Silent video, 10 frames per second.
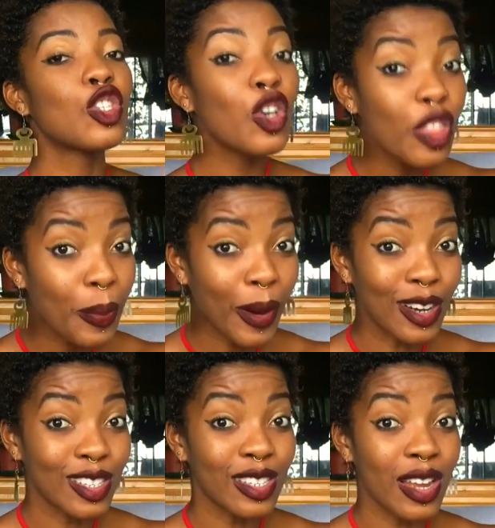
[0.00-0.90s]
to the
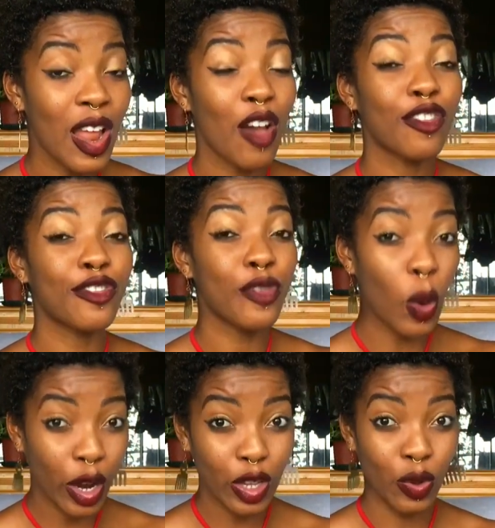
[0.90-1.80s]
person
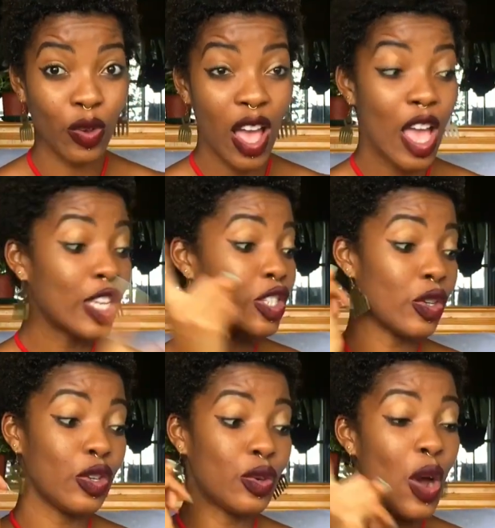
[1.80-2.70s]
for you. So
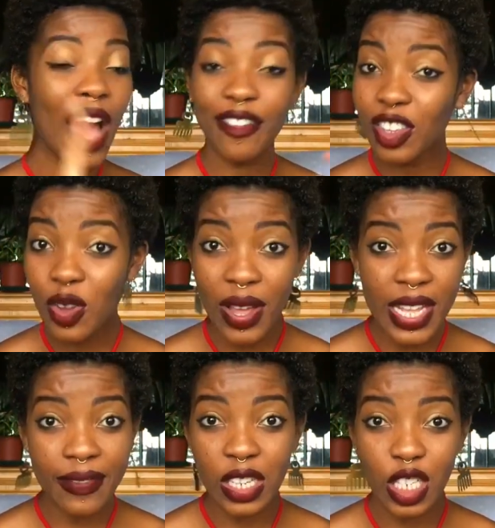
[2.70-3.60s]
you don't have to do
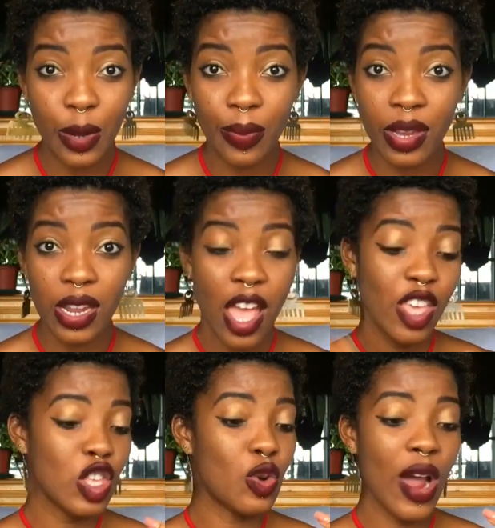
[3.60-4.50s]
any of the shipping,
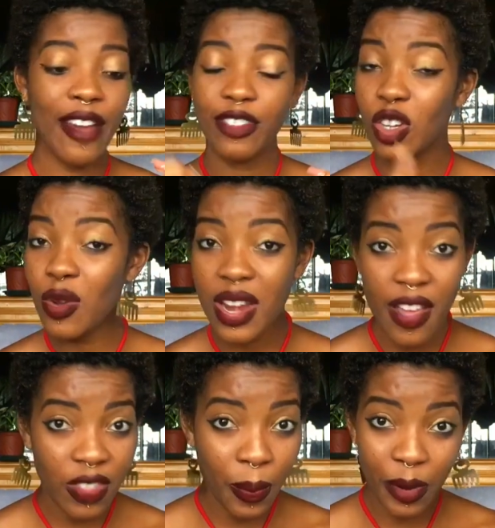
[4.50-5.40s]
you don't have to do
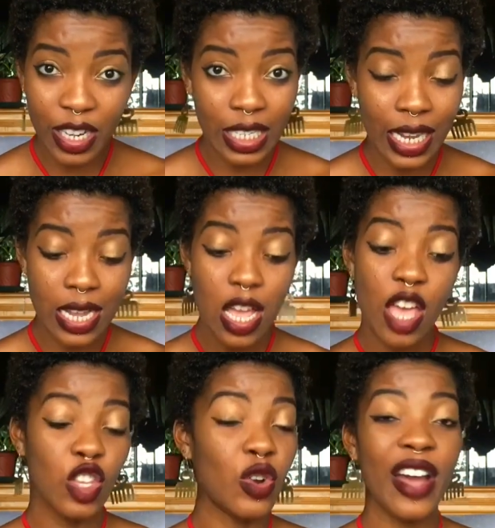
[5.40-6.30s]
any of the printing,
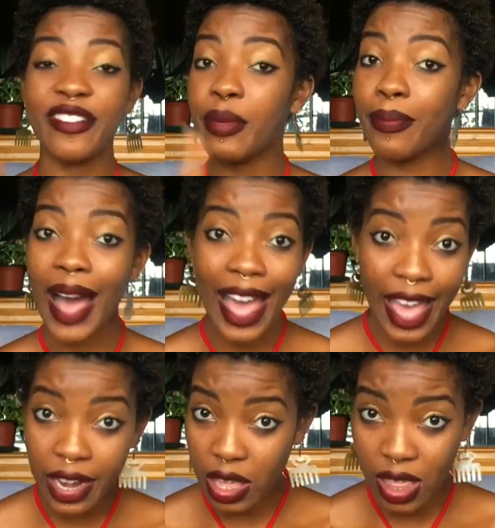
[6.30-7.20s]
you don't have to buy
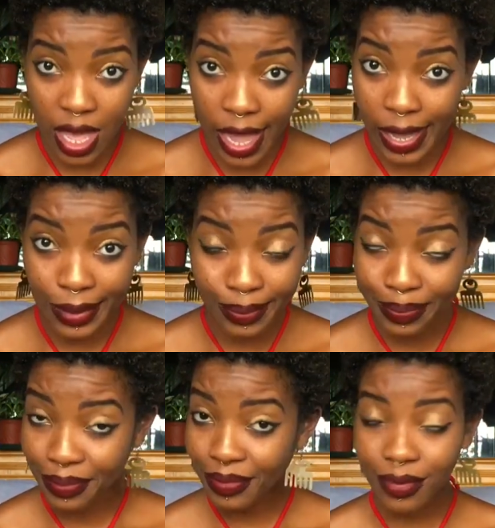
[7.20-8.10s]
anything.
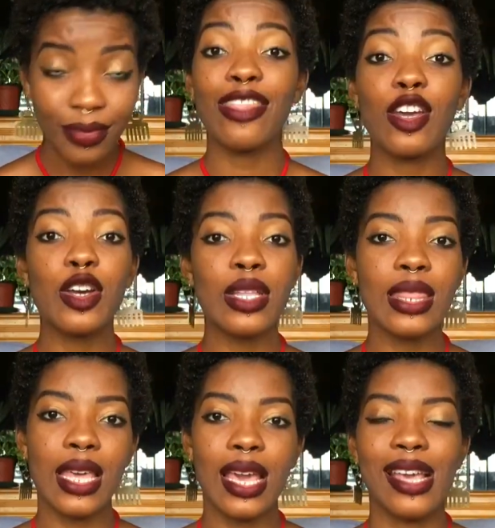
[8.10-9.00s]
And the
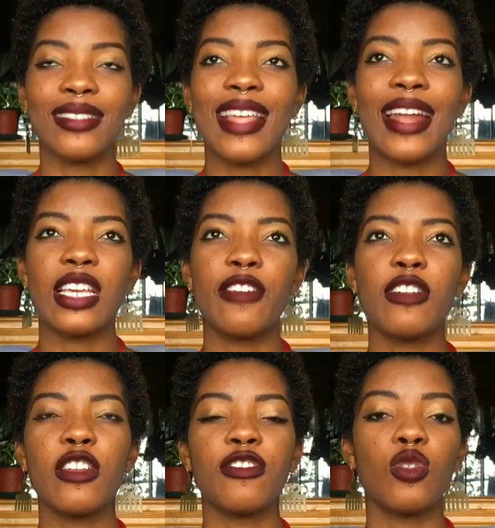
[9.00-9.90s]
good thing is that
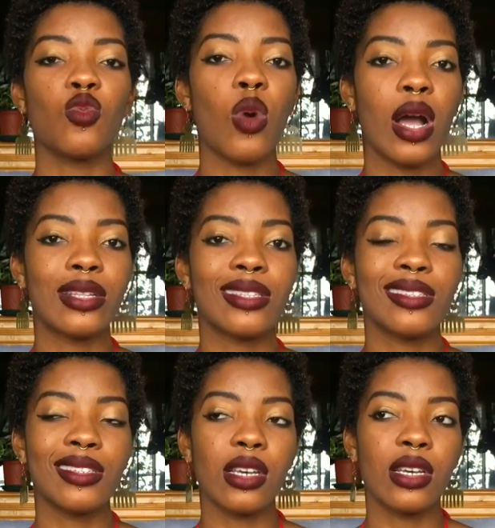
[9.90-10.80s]
even if you want
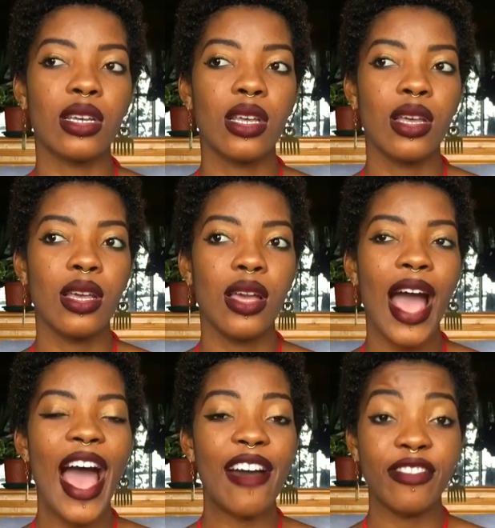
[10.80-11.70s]
to
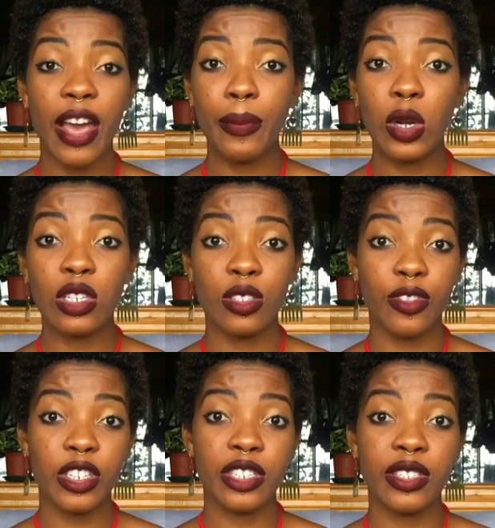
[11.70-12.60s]
have that product
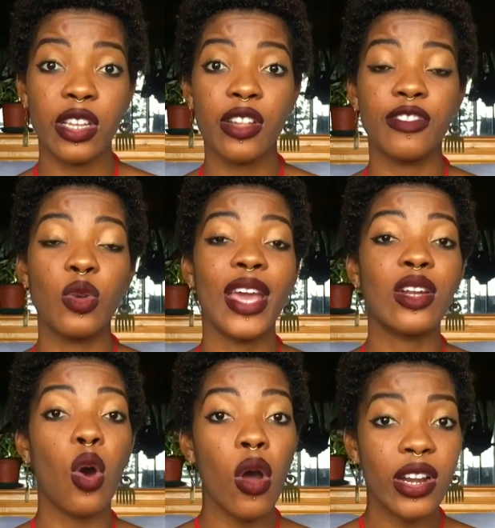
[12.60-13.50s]
for yourself, you
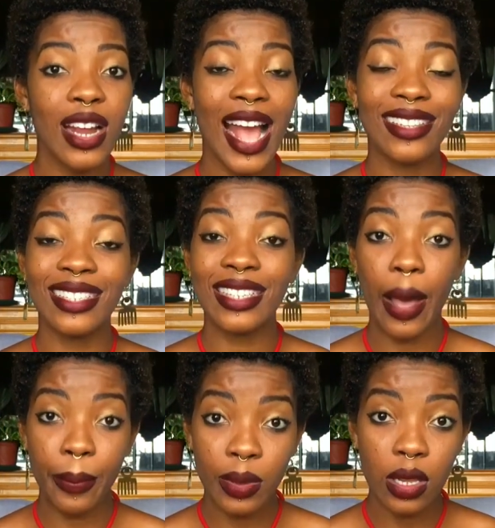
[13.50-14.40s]
can order a
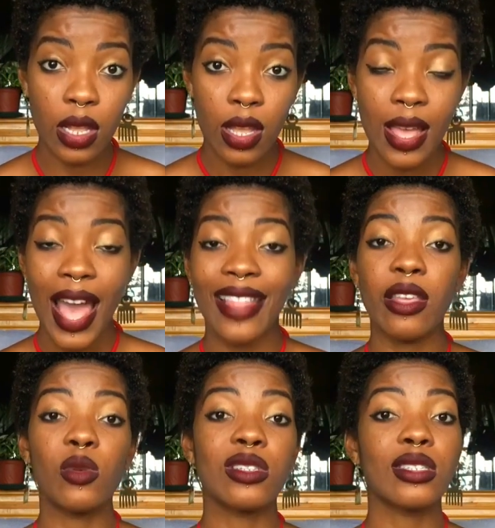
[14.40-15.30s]
sample and
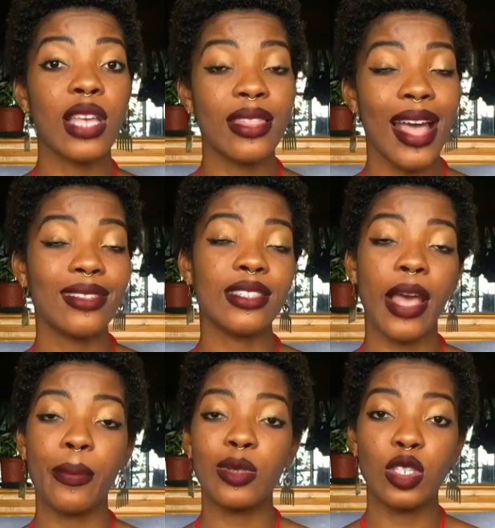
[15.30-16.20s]
they will send that
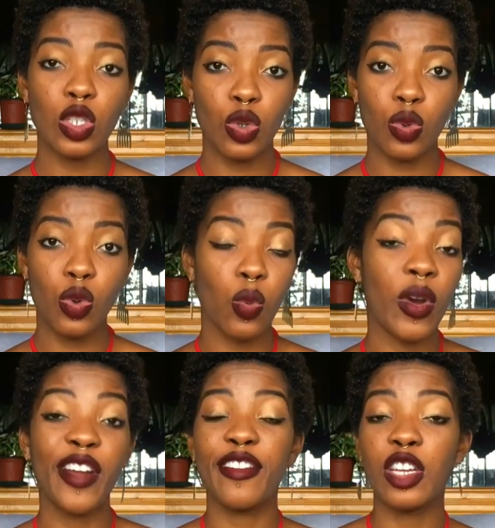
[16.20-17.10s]
sample to you
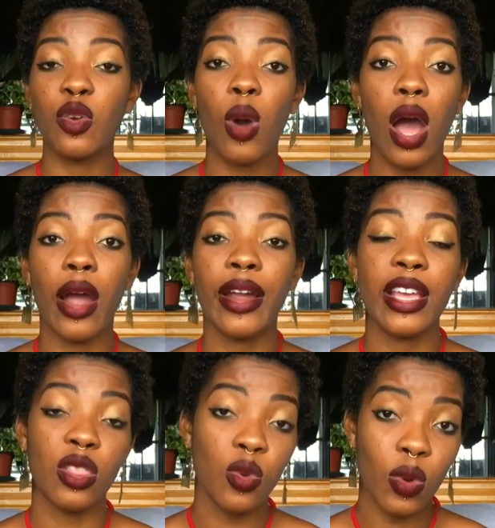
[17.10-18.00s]
wherever you are
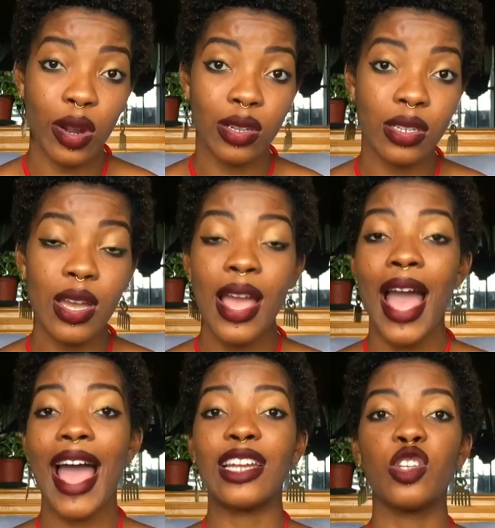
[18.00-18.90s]
in the world
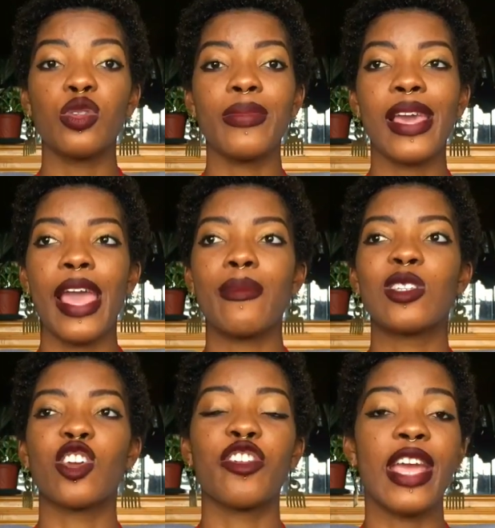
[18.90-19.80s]
and you'll be
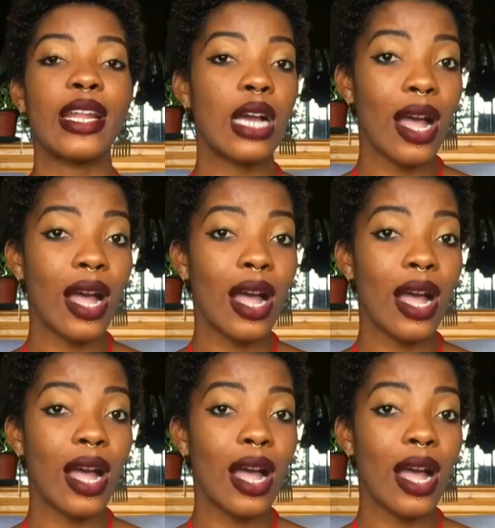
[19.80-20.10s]
able to create